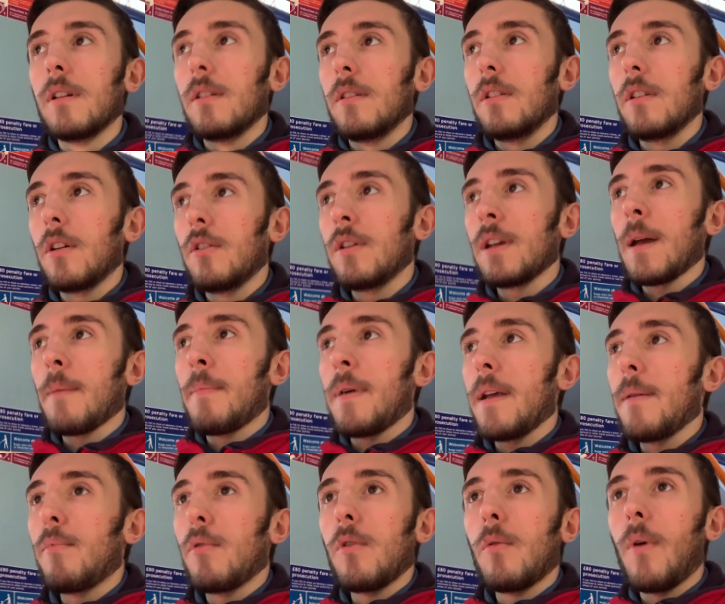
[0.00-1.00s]
You know, you get
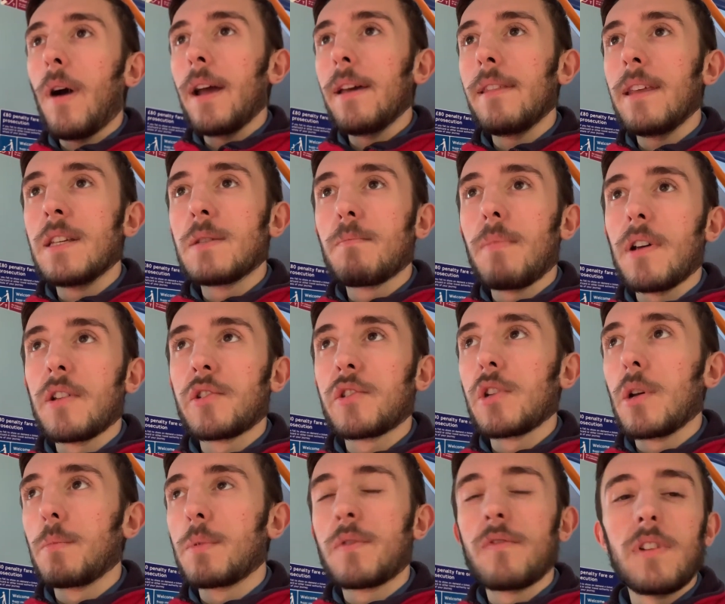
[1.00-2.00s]
people who wait at these bus
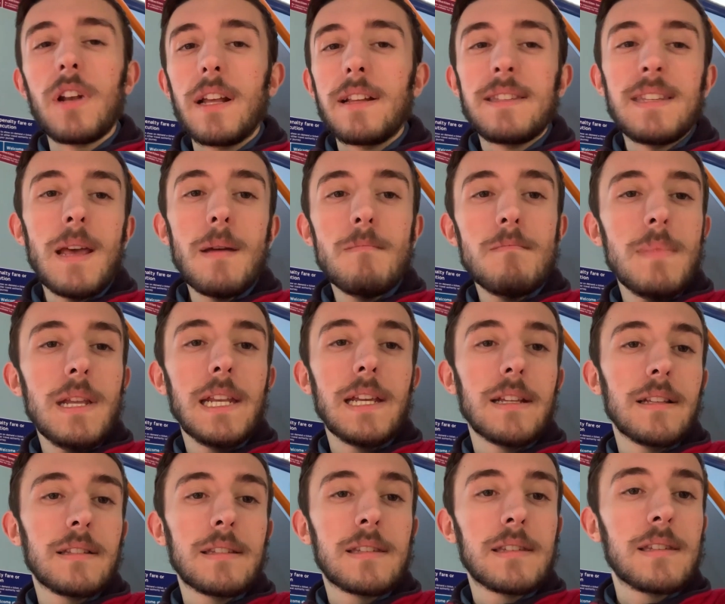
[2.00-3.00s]
stops for like 10
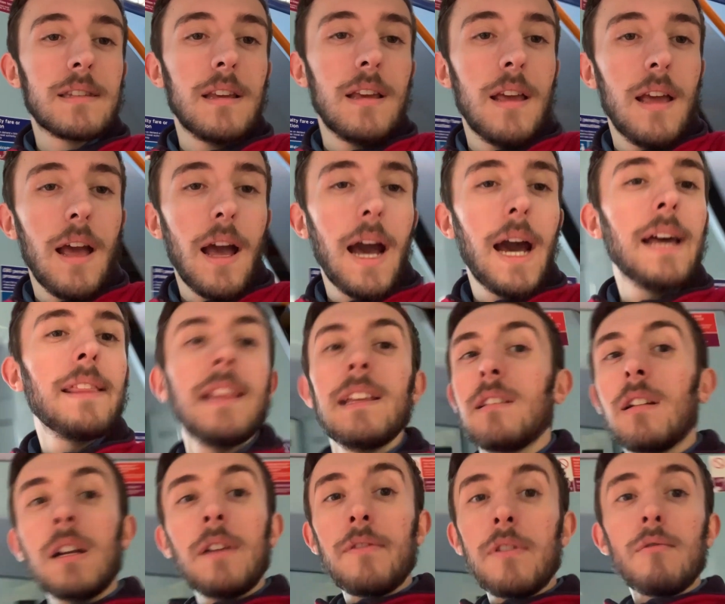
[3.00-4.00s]
minutes and they
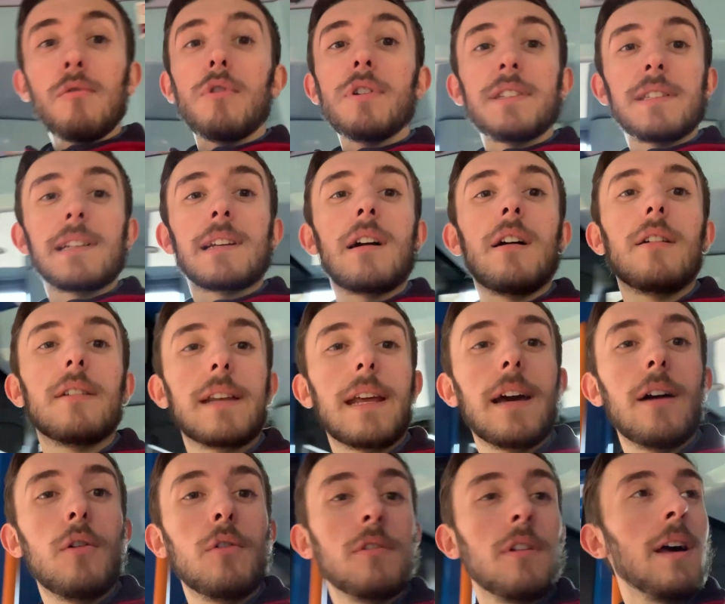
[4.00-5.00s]
don't have their Oyster card
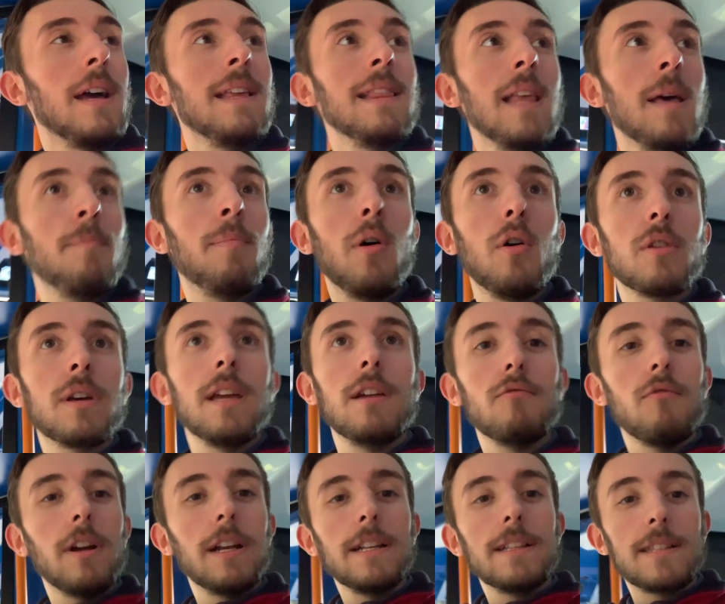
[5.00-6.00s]
out, or like in their pocket
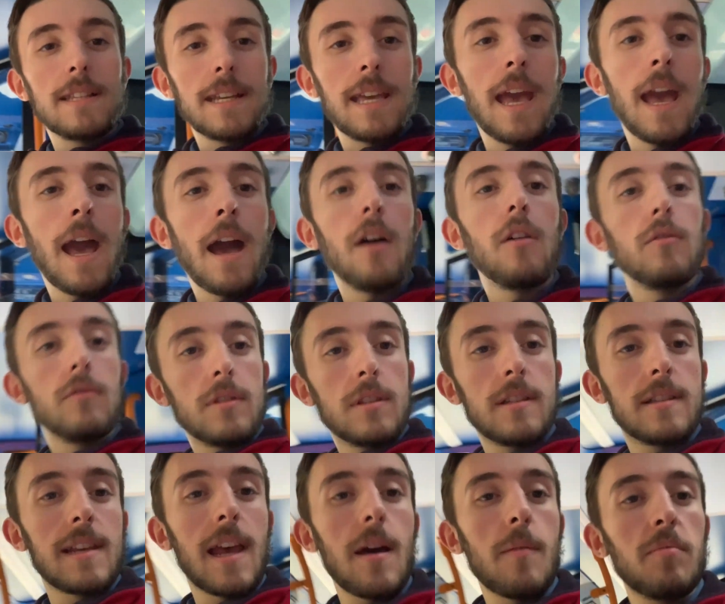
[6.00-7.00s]
ready to get out to
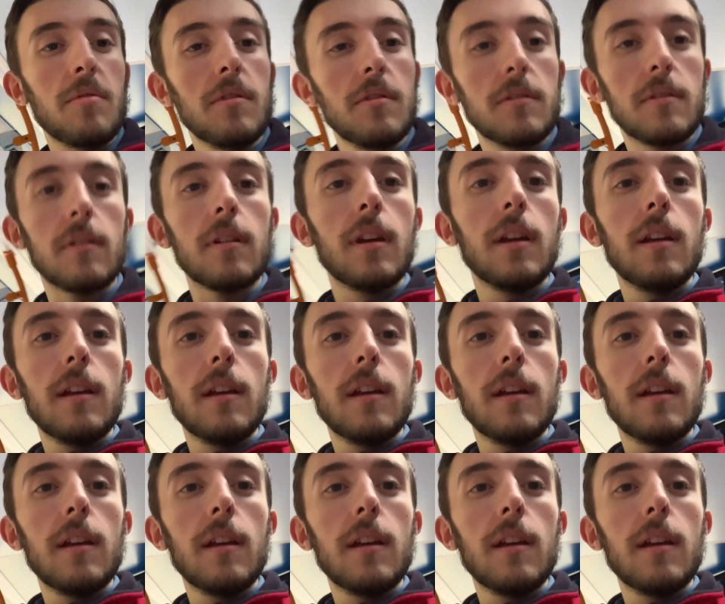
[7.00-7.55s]
tap on.